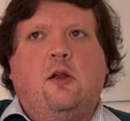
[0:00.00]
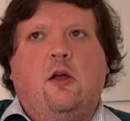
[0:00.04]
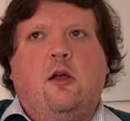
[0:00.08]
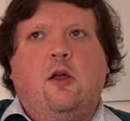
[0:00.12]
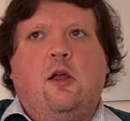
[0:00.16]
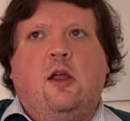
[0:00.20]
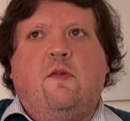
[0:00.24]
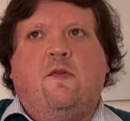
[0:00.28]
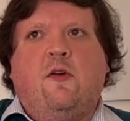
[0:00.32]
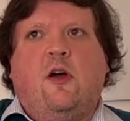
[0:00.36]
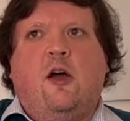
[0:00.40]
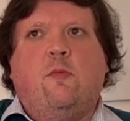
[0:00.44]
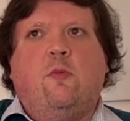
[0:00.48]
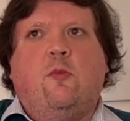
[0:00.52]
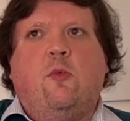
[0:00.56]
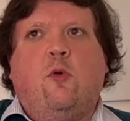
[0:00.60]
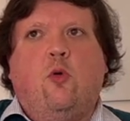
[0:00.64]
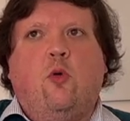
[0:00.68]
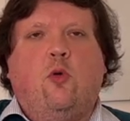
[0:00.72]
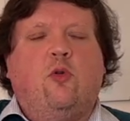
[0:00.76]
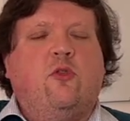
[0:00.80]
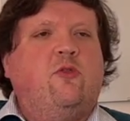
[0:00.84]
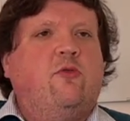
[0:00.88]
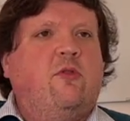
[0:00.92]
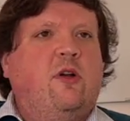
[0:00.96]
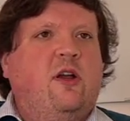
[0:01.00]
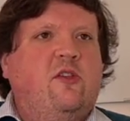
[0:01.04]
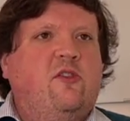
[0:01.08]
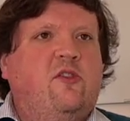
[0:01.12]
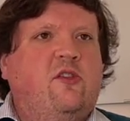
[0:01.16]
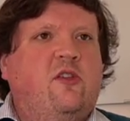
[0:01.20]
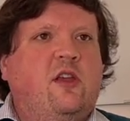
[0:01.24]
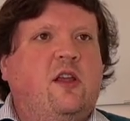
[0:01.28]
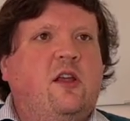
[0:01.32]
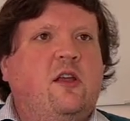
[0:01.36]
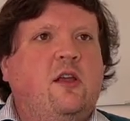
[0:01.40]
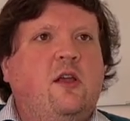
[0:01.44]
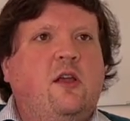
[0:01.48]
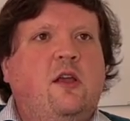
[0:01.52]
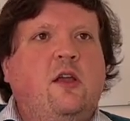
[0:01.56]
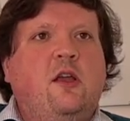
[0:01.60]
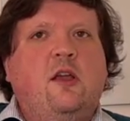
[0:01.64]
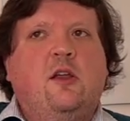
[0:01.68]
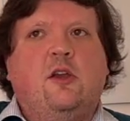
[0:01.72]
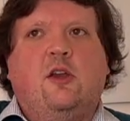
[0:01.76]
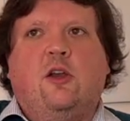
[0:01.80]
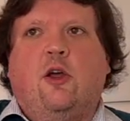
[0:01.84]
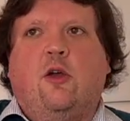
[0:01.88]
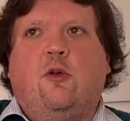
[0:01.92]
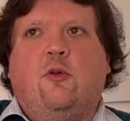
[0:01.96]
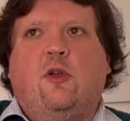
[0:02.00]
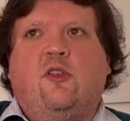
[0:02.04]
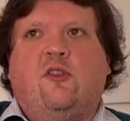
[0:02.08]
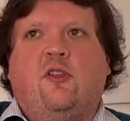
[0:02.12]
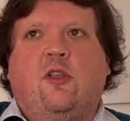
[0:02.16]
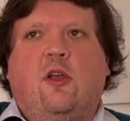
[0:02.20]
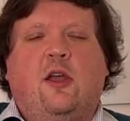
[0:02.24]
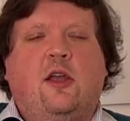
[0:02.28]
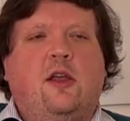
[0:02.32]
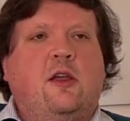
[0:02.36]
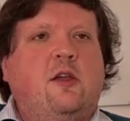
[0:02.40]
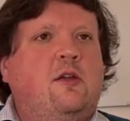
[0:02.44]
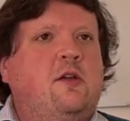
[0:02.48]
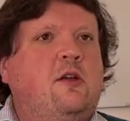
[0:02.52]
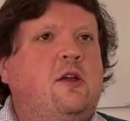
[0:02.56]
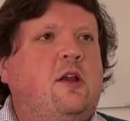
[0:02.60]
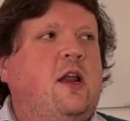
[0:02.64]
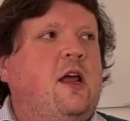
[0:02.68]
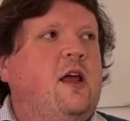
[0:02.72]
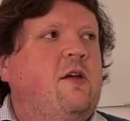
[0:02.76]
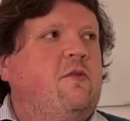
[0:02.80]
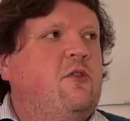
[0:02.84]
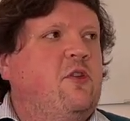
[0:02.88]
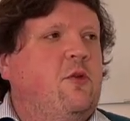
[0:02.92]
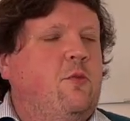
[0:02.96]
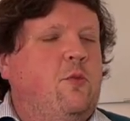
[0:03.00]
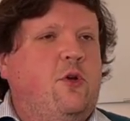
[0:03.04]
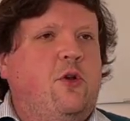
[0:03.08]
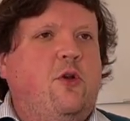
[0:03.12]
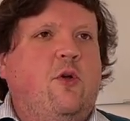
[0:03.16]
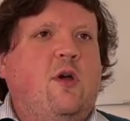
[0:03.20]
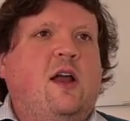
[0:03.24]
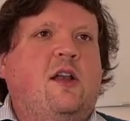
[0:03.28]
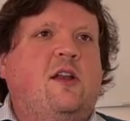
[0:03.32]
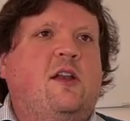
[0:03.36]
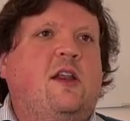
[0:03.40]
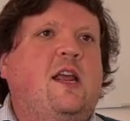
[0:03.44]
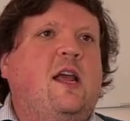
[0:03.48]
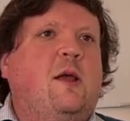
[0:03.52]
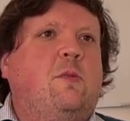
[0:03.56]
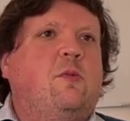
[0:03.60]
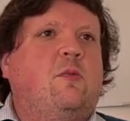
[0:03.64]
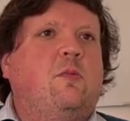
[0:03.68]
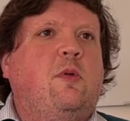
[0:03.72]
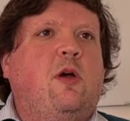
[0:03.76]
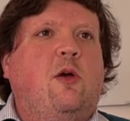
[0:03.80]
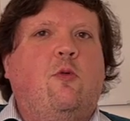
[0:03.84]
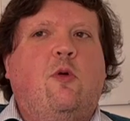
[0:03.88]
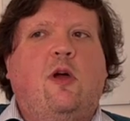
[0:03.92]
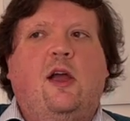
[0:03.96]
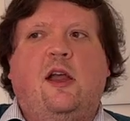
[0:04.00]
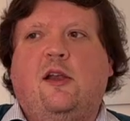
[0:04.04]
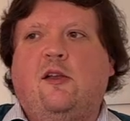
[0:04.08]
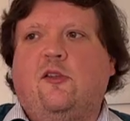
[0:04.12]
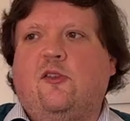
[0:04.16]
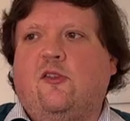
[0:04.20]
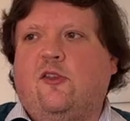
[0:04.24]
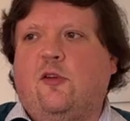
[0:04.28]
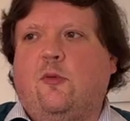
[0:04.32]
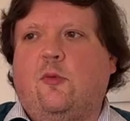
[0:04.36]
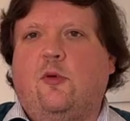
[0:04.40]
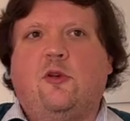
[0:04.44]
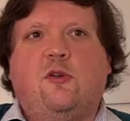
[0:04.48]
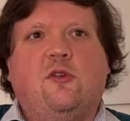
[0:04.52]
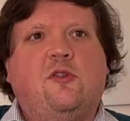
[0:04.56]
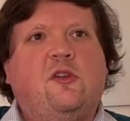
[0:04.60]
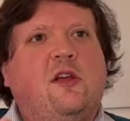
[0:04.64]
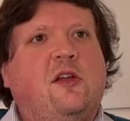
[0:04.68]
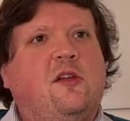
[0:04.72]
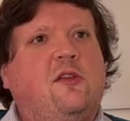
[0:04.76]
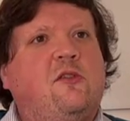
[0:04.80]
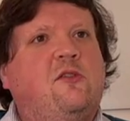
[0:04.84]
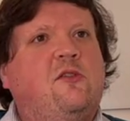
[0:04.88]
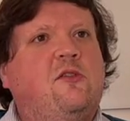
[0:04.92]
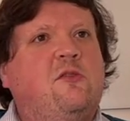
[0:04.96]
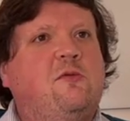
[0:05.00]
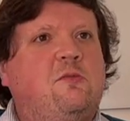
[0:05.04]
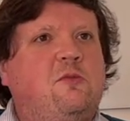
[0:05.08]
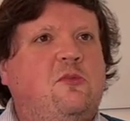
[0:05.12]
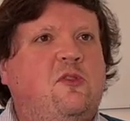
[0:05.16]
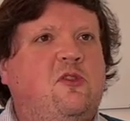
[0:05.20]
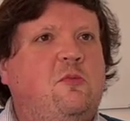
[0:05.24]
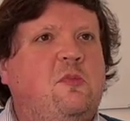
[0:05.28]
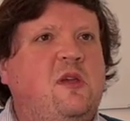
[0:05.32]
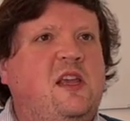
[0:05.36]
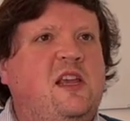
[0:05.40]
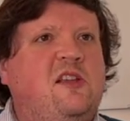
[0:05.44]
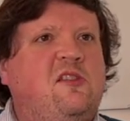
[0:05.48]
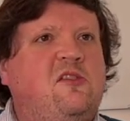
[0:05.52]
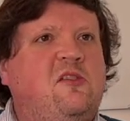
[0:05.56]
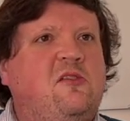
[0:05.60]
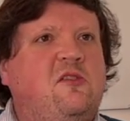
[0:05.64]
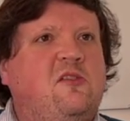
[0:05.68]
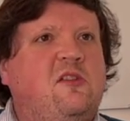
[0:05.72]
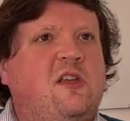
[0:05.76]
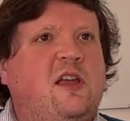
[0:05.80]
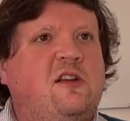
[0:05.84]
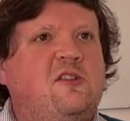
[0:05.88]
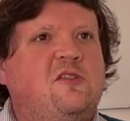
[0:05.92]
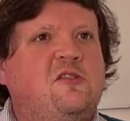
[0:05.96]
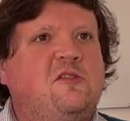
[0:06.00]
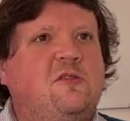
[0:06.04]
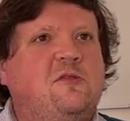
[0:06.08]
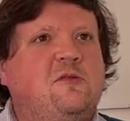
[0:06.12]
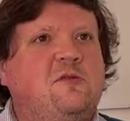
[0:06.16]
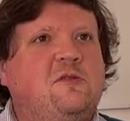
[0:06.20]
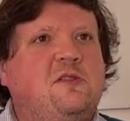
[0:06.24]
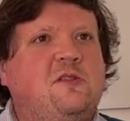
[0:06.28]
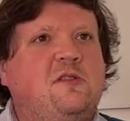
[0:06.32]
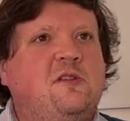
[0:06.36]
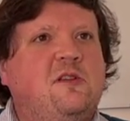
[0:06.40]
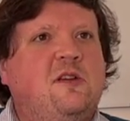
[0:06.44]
If I'm horse racing, it's like, can I have someone who handicaps by weight and someone who does speeds and sectionals?